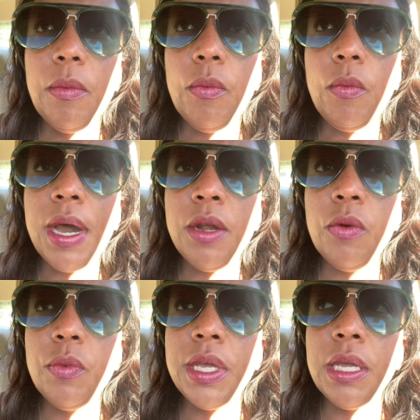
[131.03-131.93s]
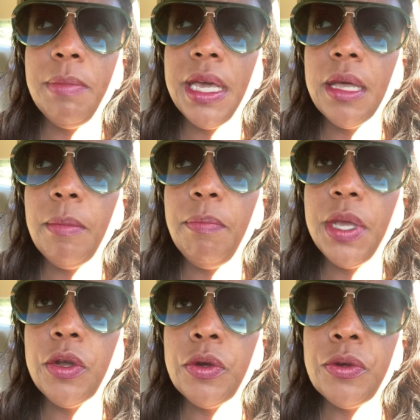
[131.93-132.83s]
why don't we make a
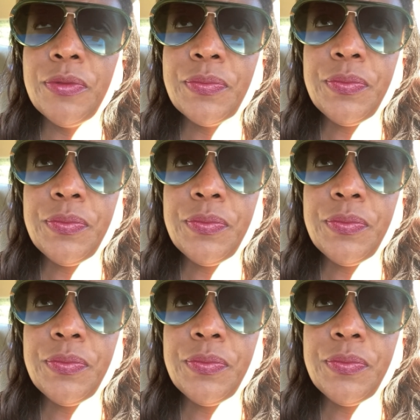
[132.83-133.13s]
bigger